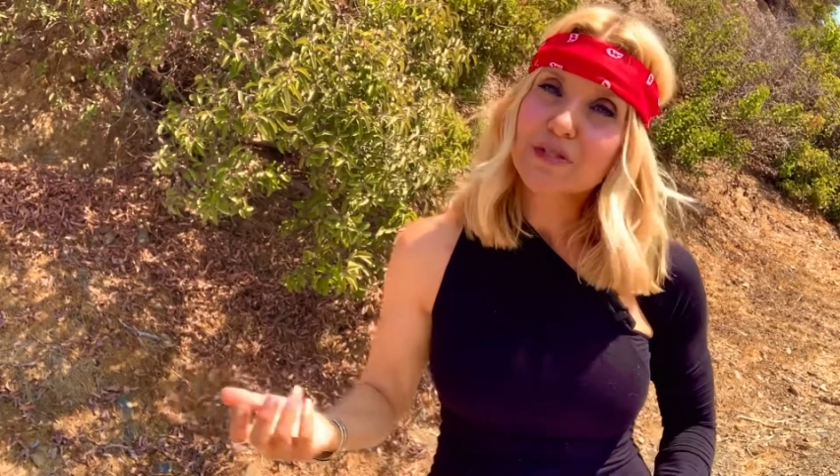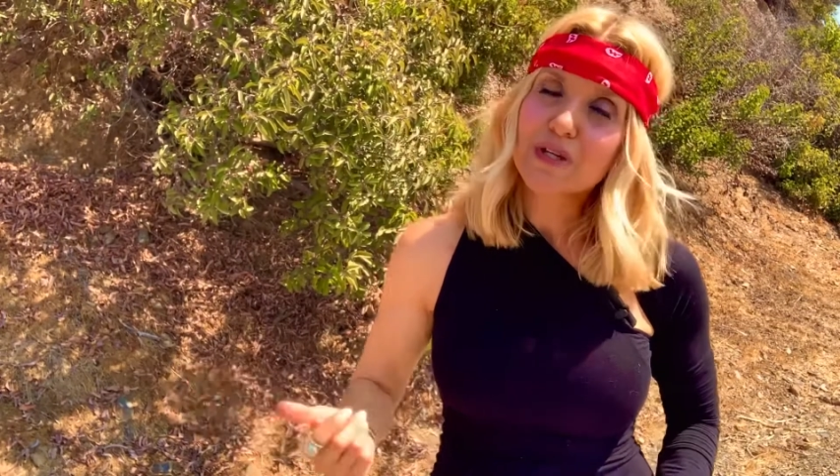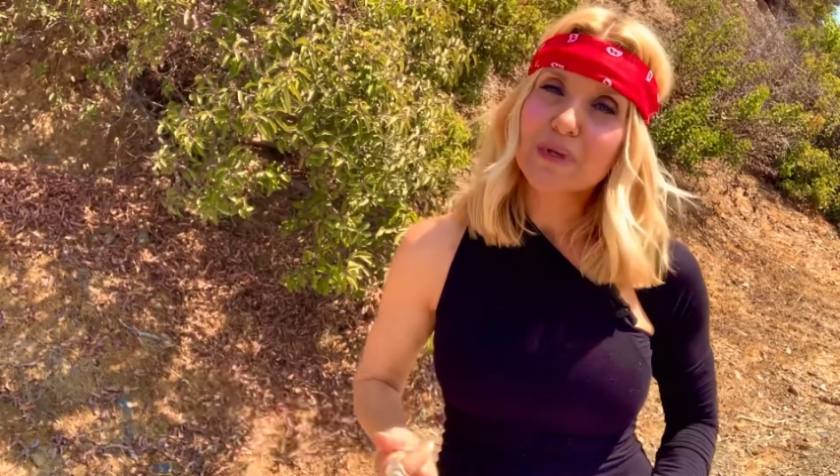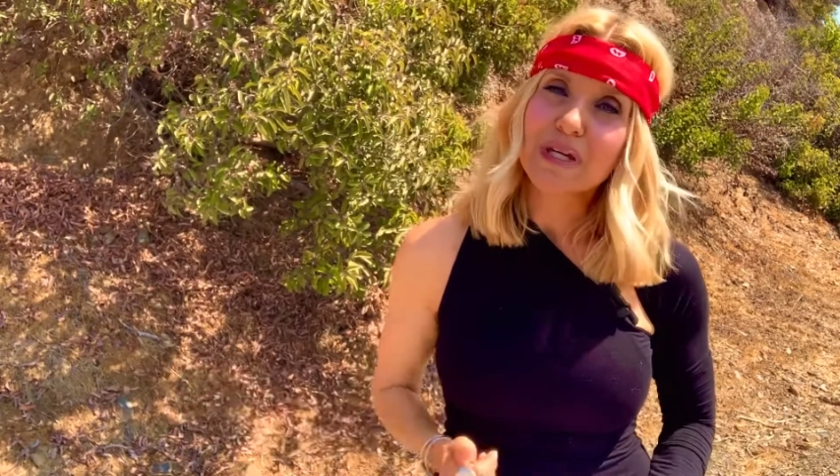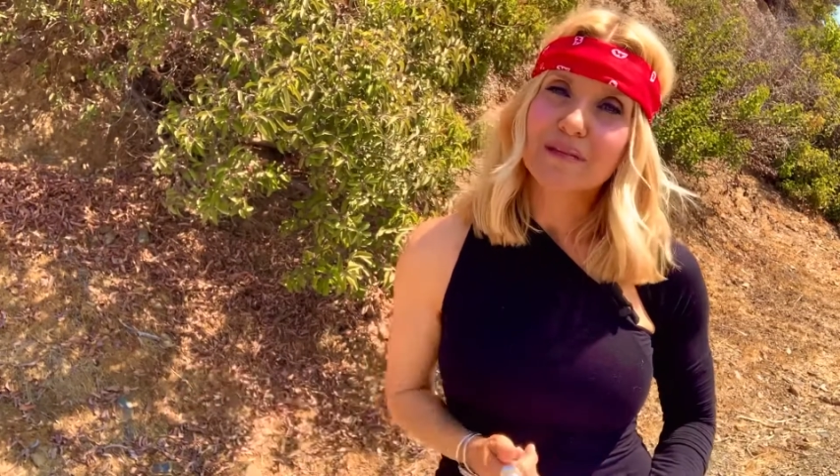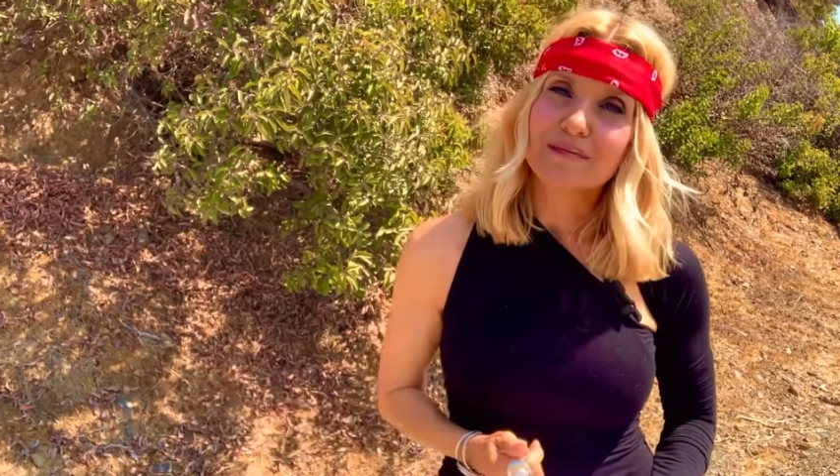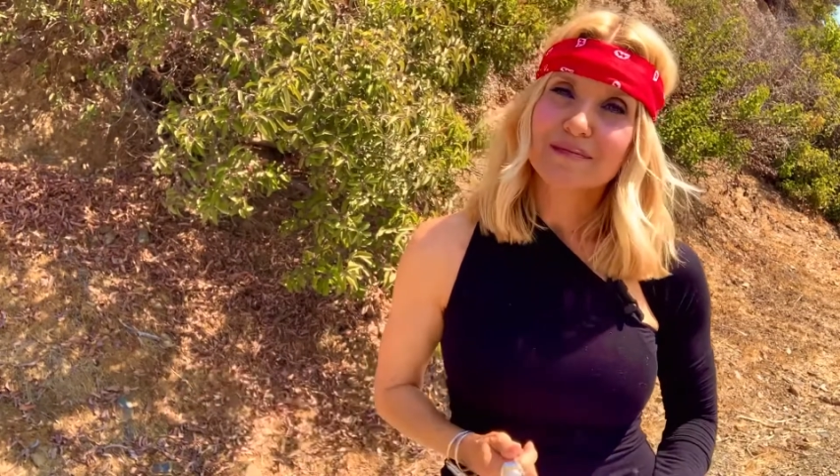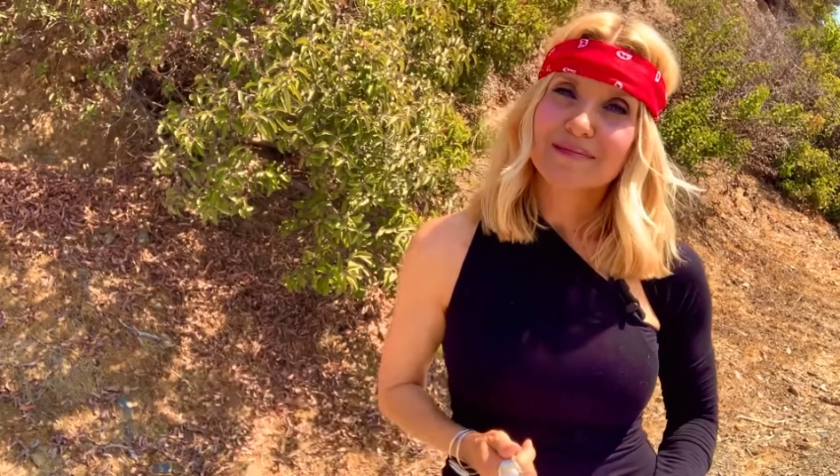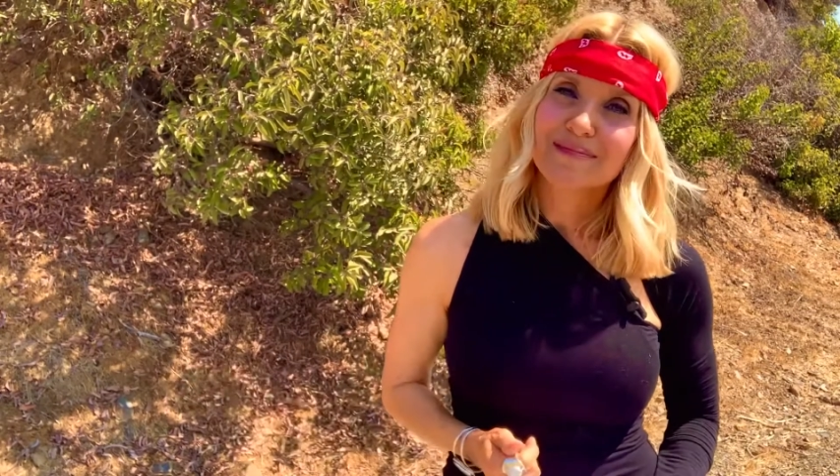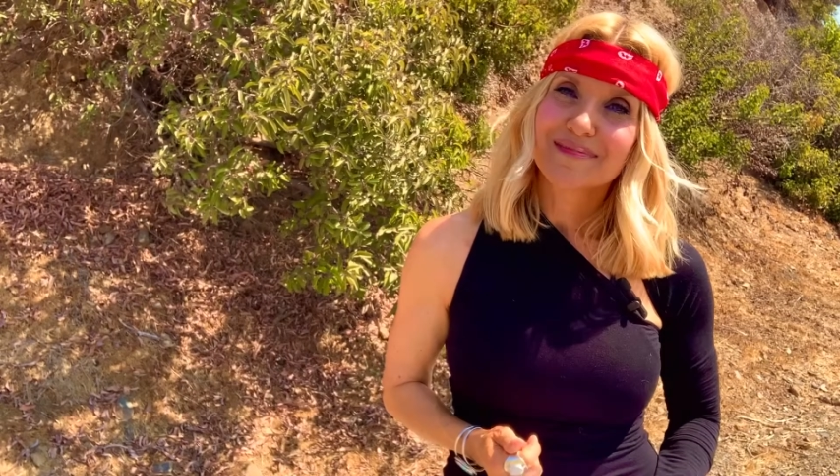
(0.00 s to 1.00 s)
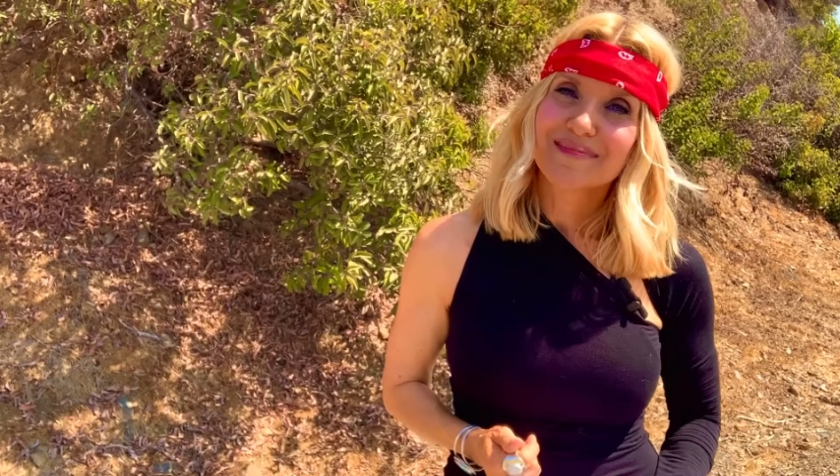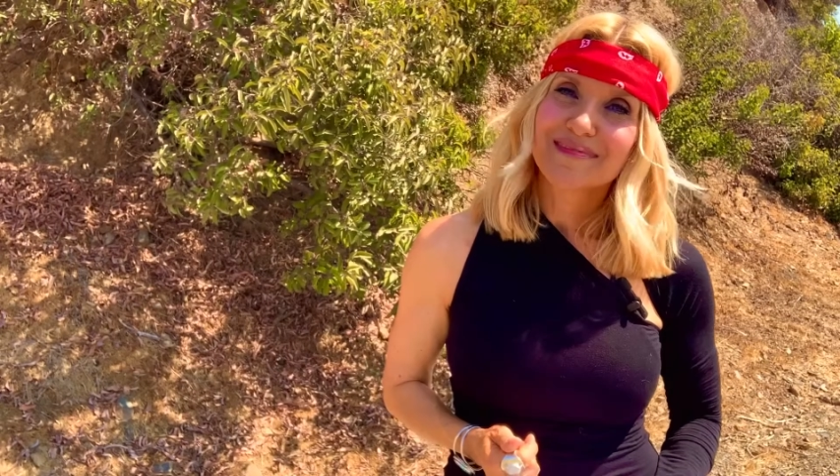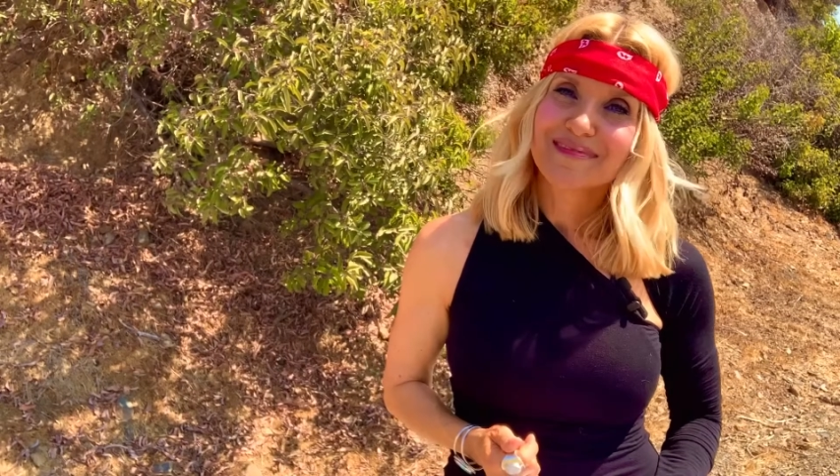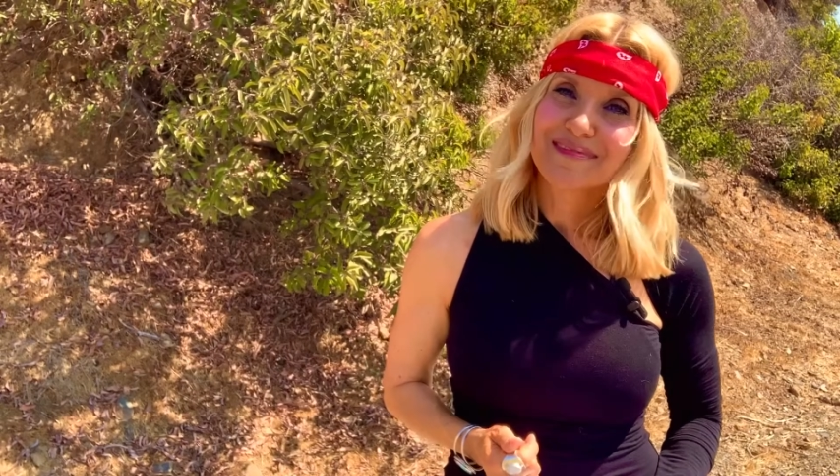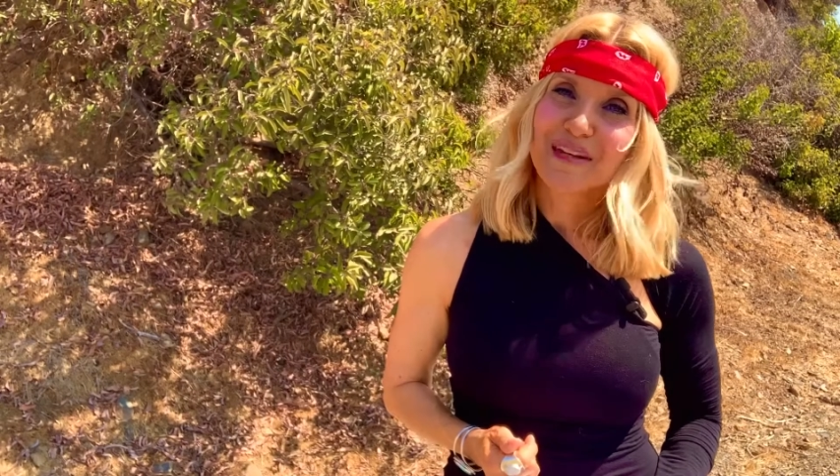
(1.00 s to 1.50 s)
doing?
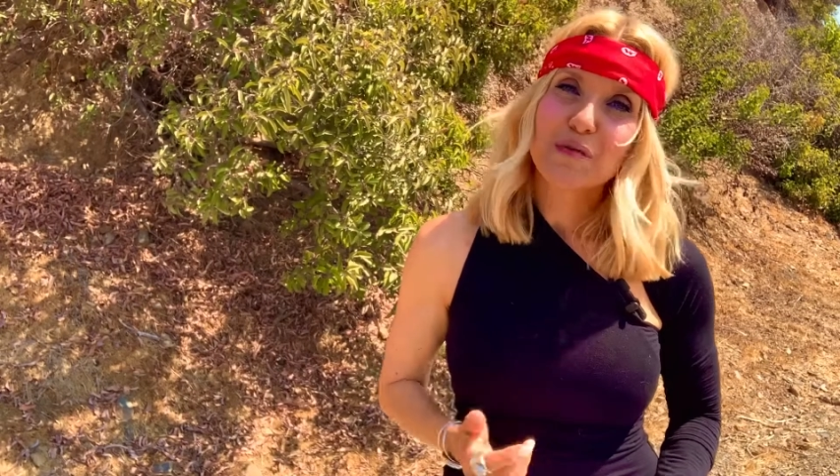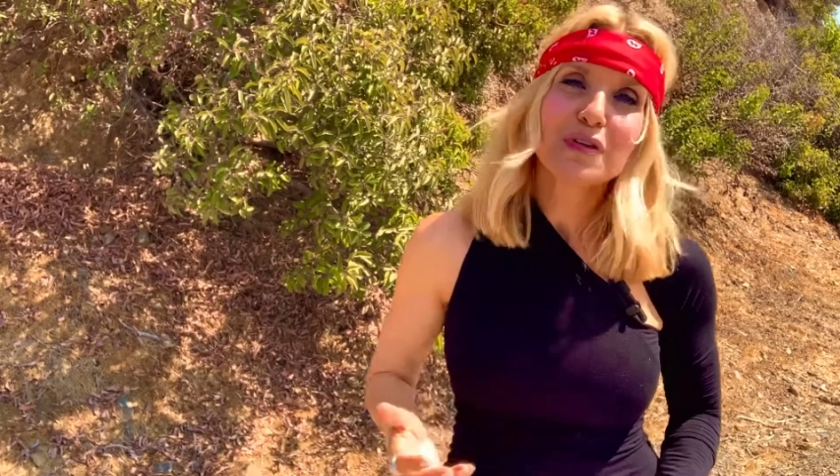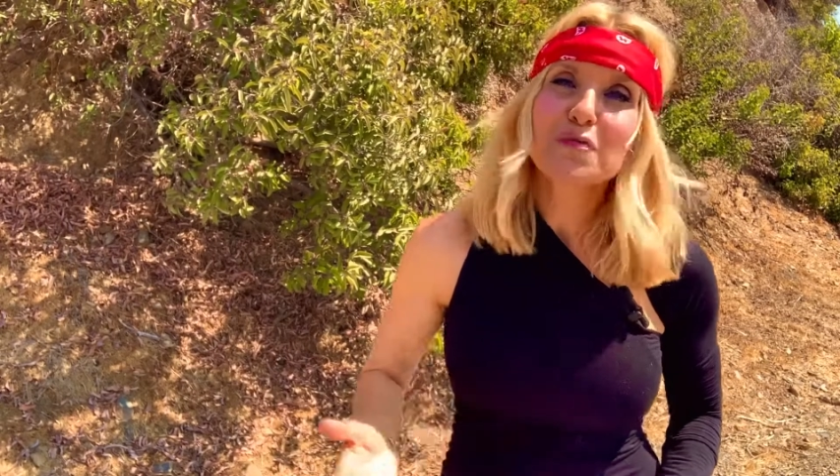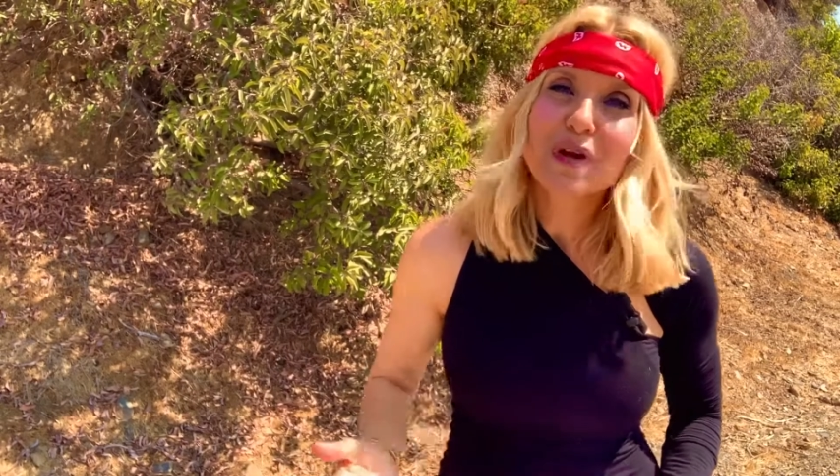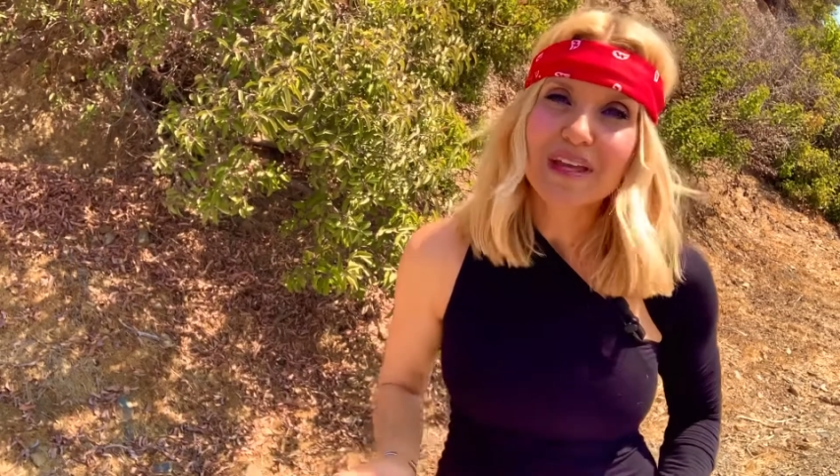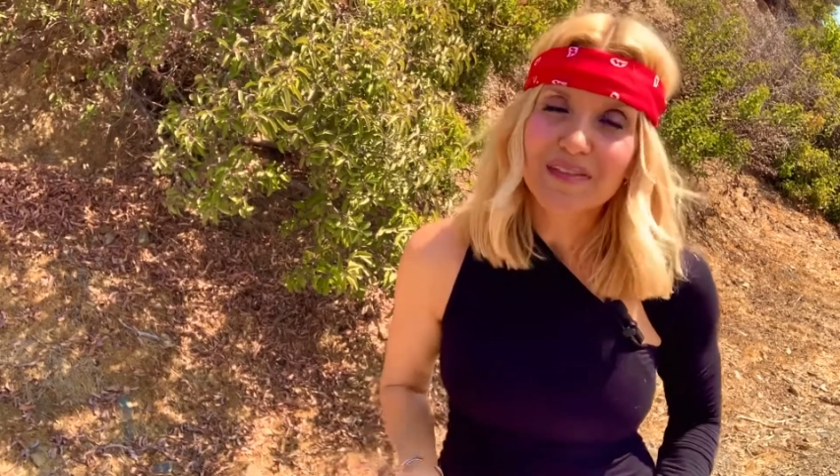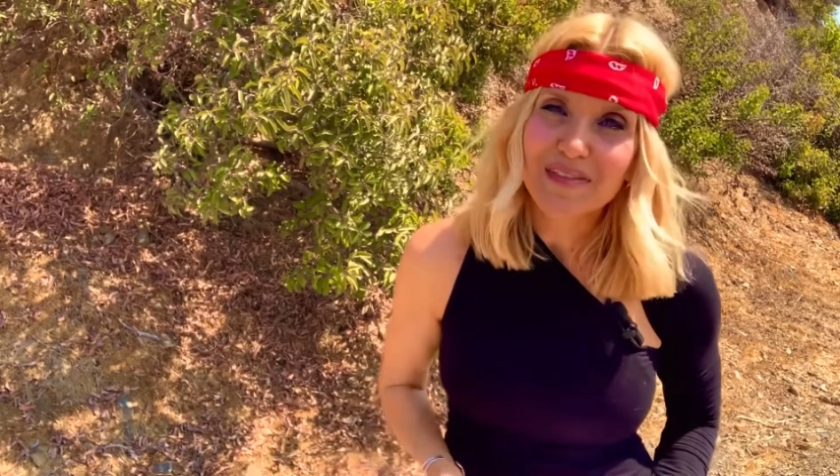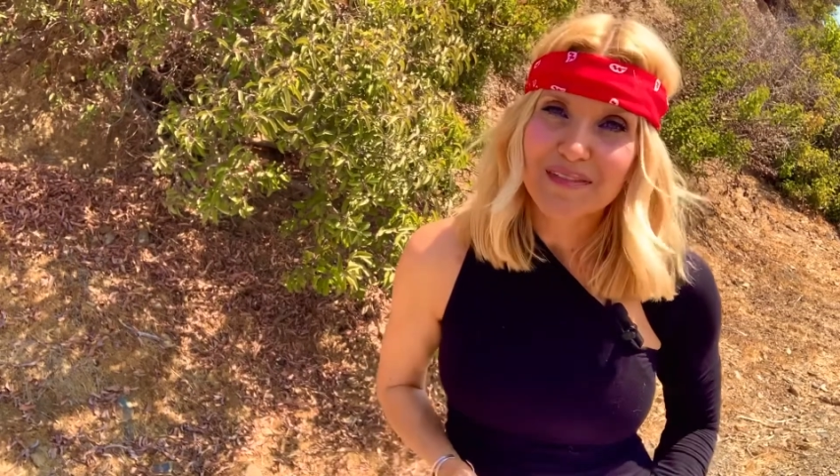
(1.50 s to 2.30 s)
Who are you with?